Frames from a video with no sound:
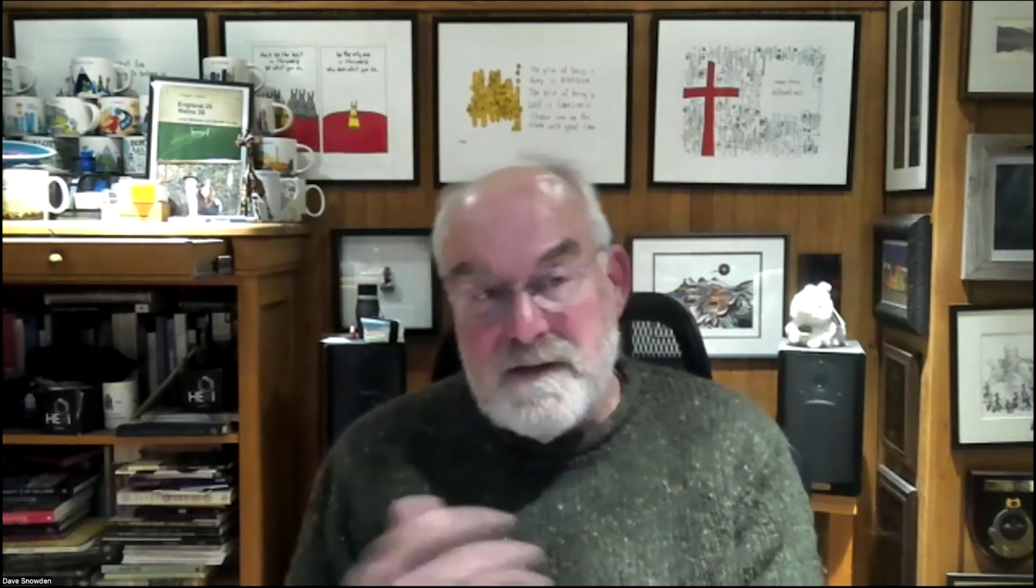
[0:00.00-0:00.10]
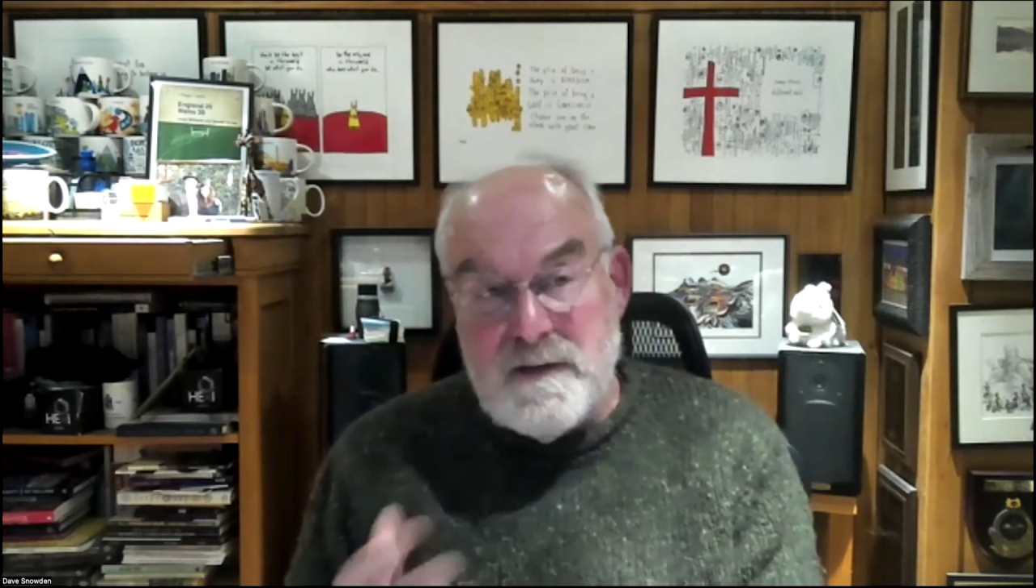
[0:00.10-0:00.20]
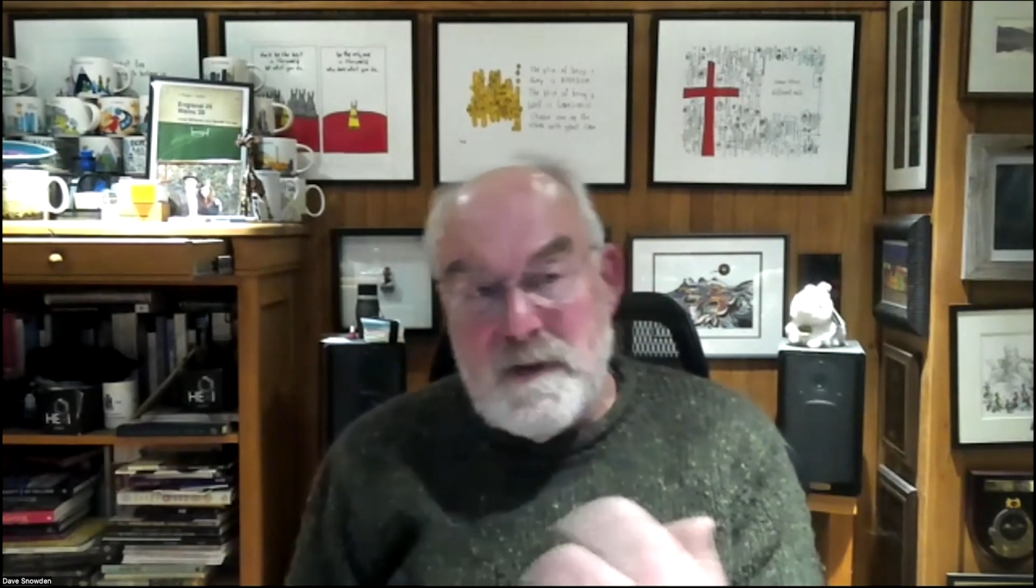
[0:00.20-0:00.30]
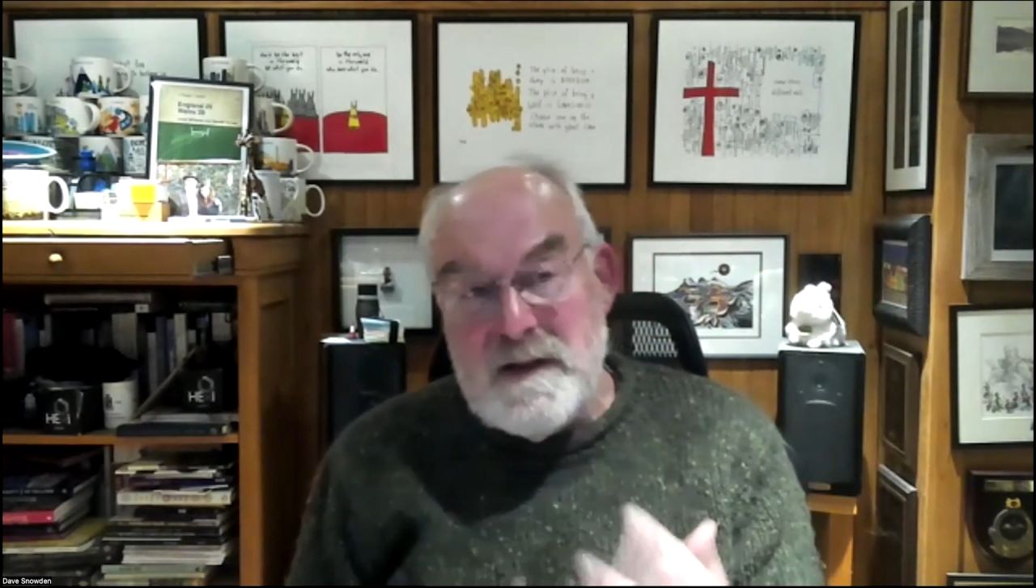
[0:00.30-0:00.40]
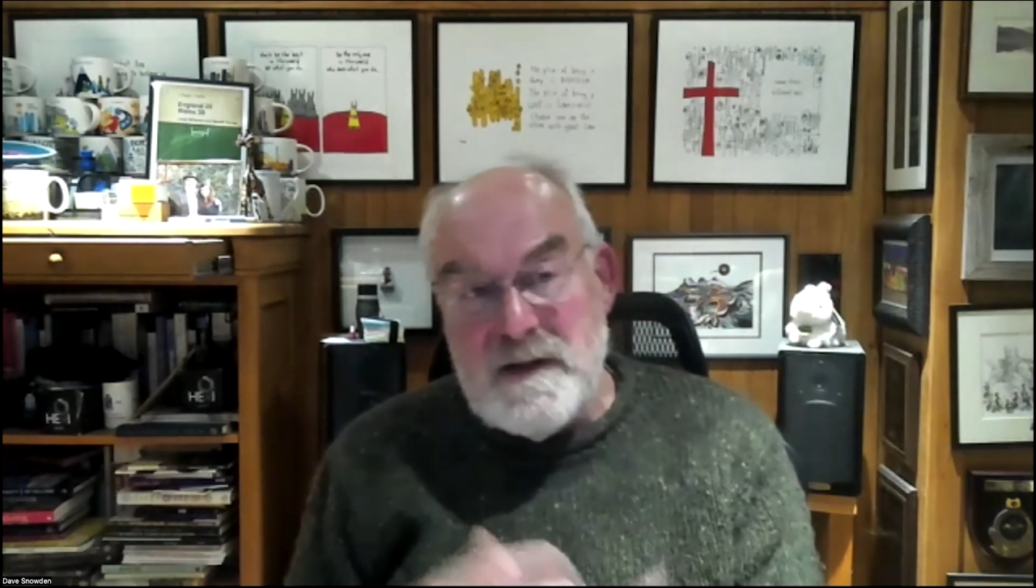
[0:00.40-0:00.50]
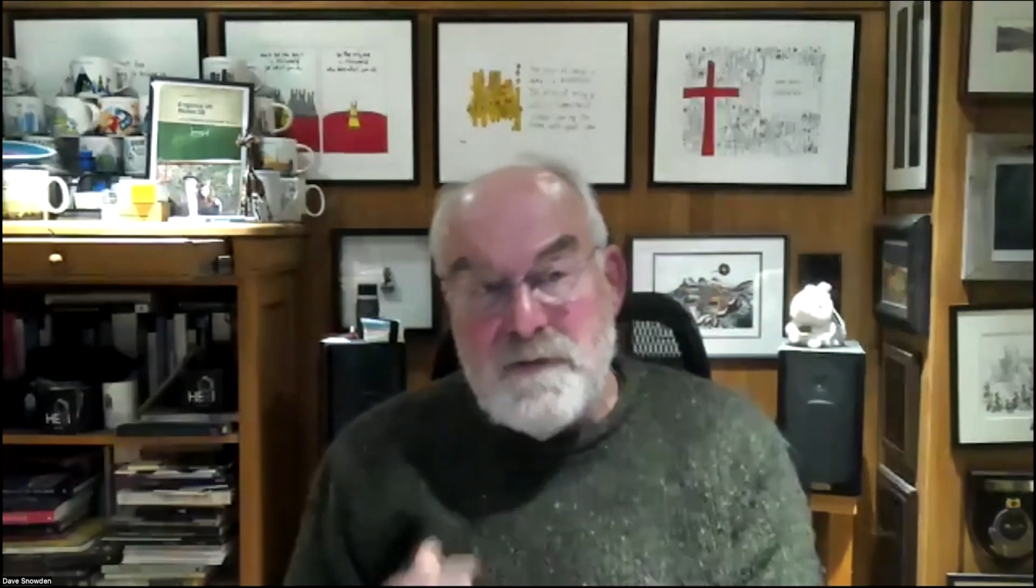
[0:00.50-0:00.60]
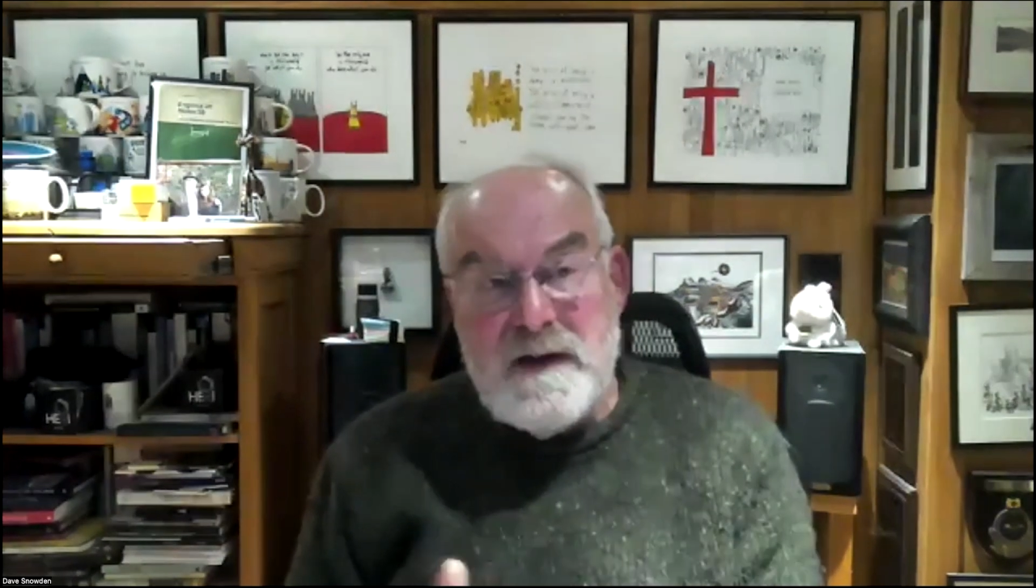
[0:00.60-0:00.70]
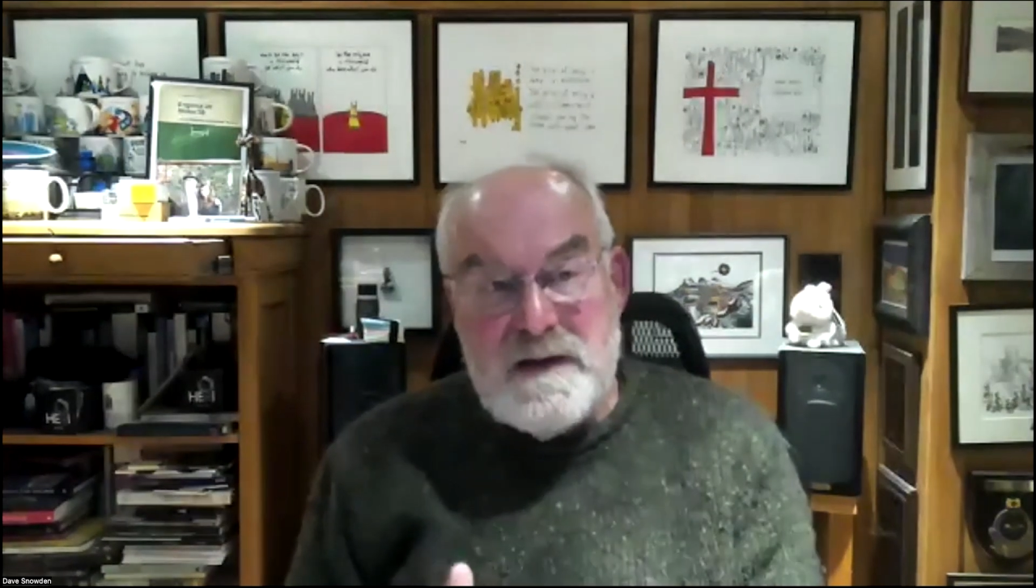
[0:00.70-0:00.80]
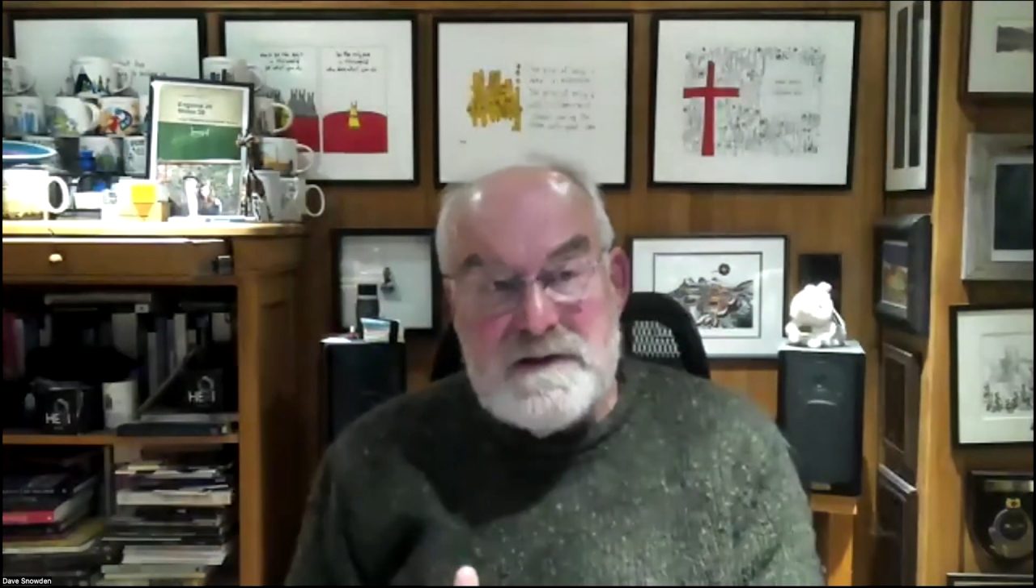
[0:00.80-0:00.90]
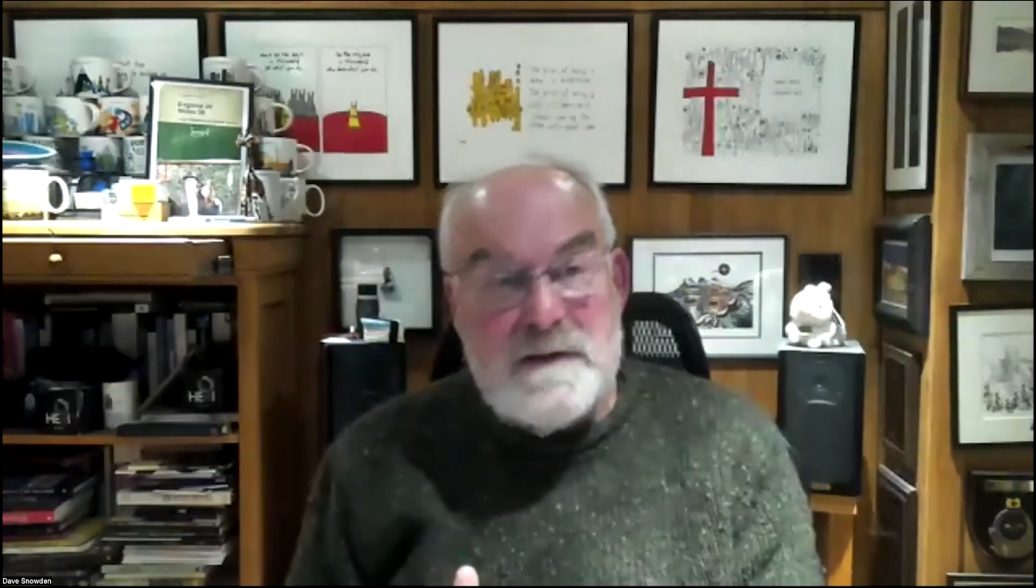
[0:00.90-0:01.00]
and when these
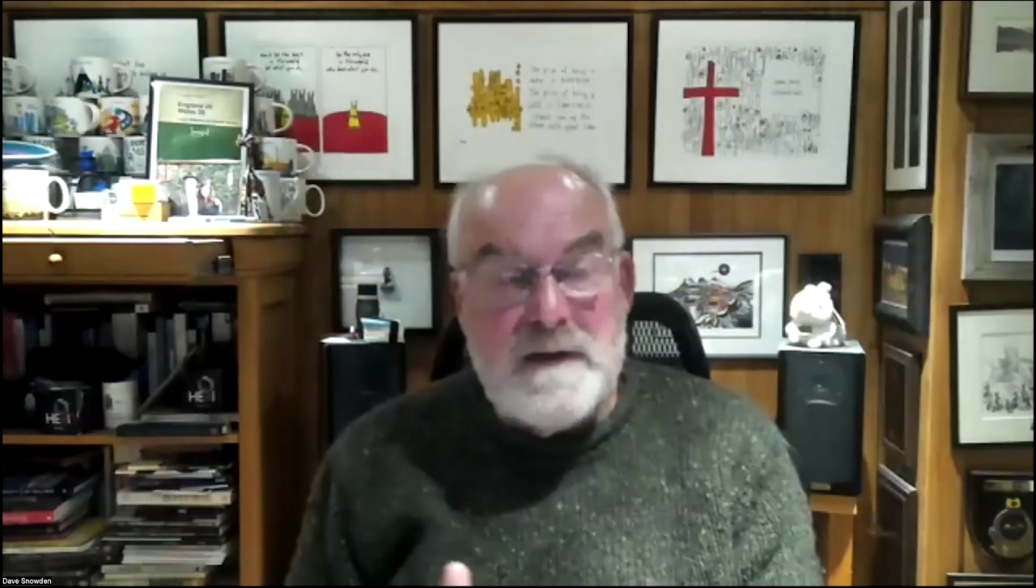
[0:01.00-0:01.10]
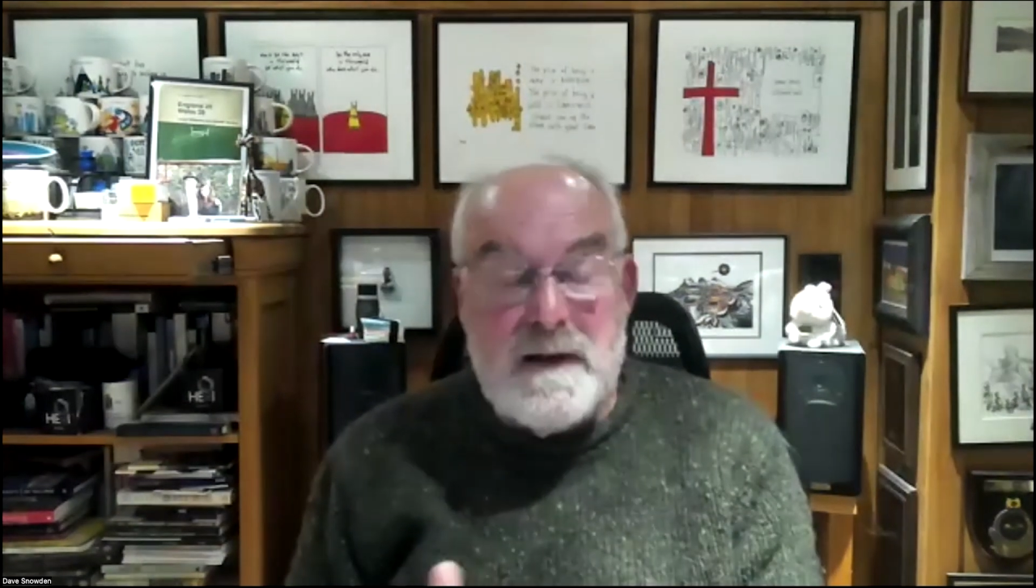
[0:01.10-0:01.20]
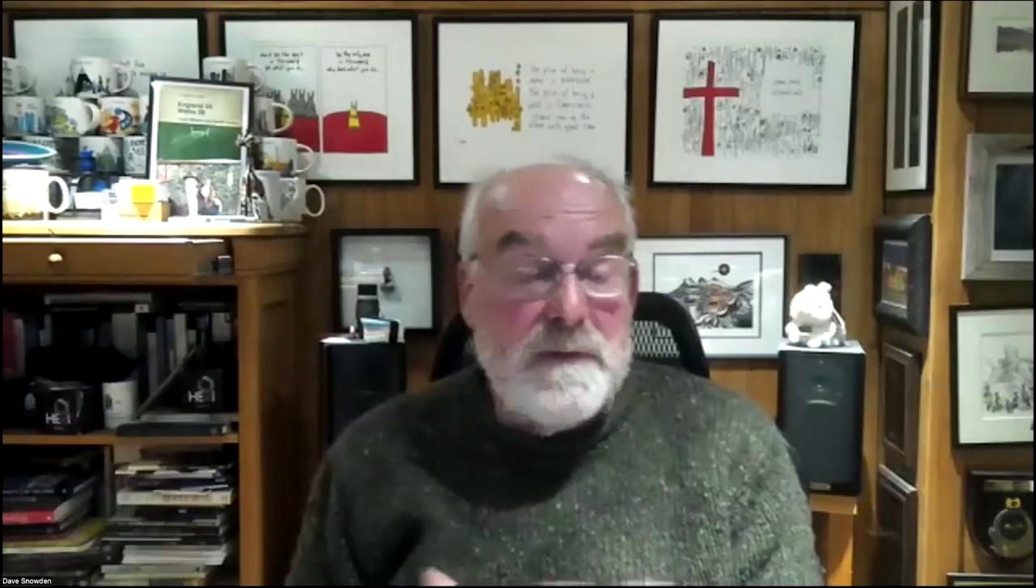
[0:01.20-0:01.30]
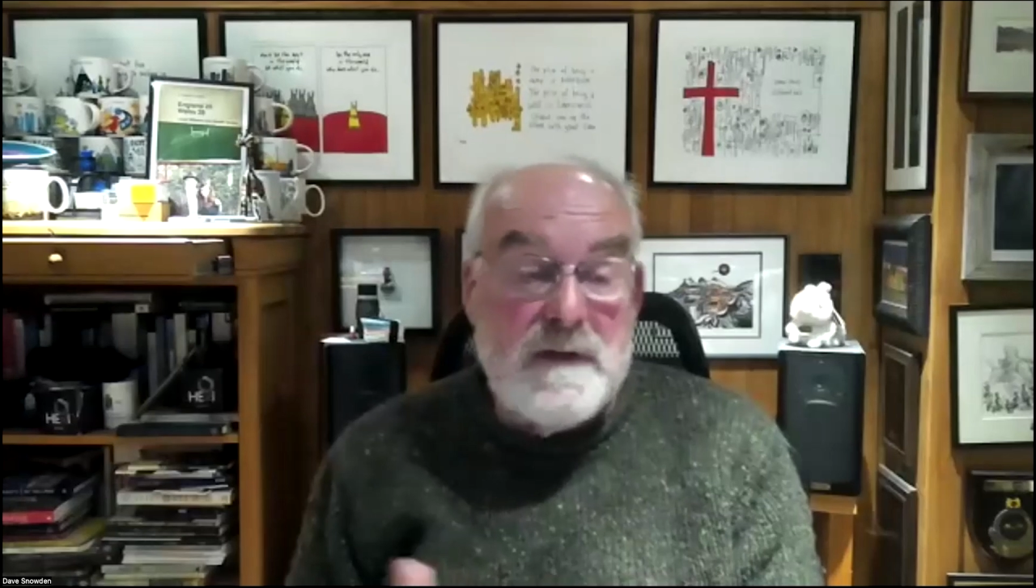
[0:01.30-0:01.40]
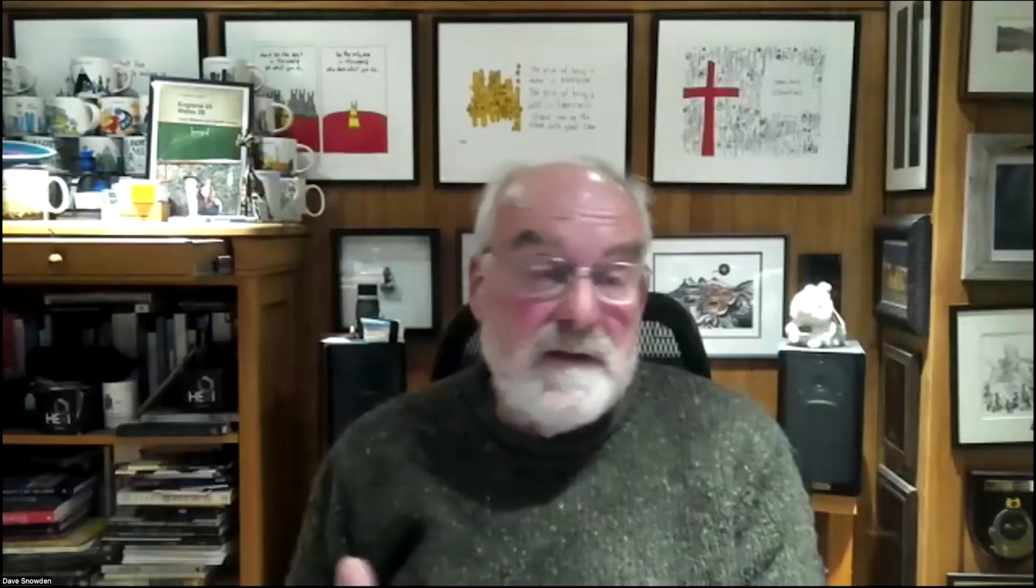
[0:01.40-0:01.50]
phase shifts happen,